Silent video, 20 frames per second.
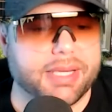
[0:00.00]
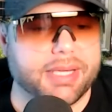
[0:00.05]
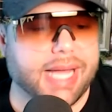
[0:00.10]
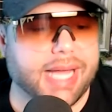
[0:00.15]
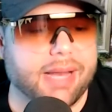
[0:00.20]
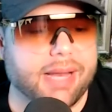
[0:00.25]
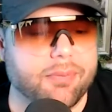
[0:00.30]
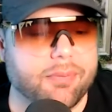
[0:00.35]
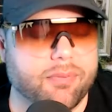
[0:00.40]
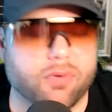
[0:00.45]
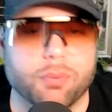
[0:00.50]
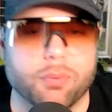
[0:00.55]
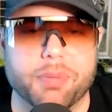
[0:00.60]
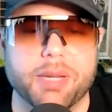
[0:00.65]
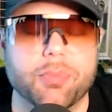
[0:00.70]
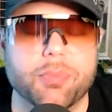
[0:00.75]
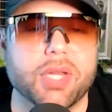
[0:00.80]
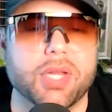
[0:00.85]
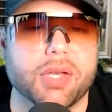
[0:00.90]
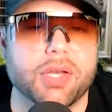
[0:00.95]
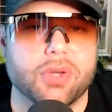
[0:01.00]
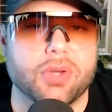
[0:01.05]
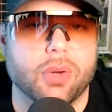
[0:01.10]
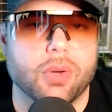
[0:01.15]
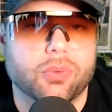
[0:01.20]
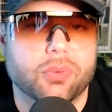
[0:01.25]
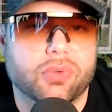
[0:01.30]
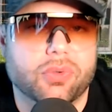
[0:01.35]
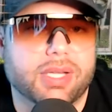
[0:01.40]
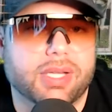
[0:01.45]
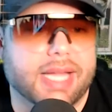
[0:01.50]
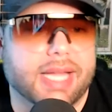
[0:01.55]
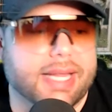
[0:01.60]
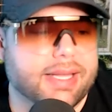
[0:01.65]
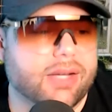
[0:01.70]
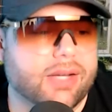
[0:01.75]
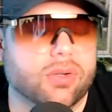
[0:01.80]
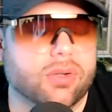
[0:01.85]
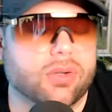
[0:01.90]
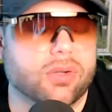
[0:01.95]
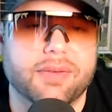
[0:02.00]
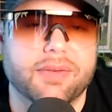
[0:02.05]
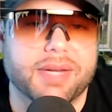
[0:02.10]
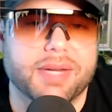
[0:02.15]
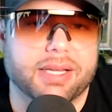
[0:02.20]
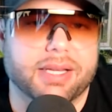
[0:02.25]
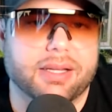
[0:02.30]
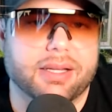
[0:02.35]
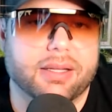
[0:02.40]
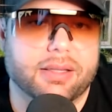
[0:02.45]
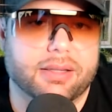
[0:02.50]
That for people that don't see that, that are living